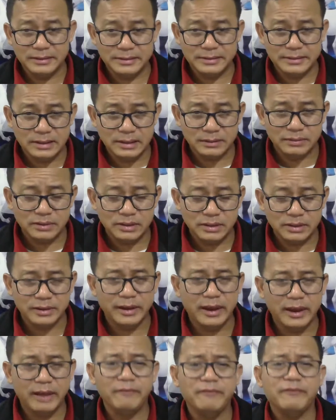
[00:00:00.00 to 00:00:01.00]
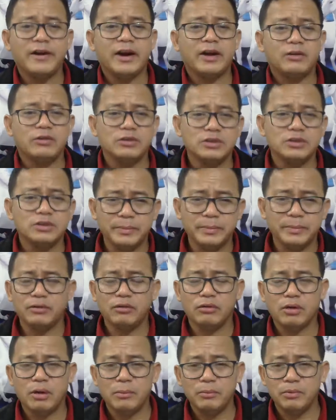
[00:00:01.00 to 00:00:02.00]
TBC environment or
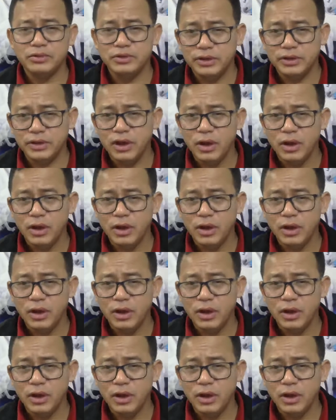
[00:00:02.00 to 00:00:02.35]
community.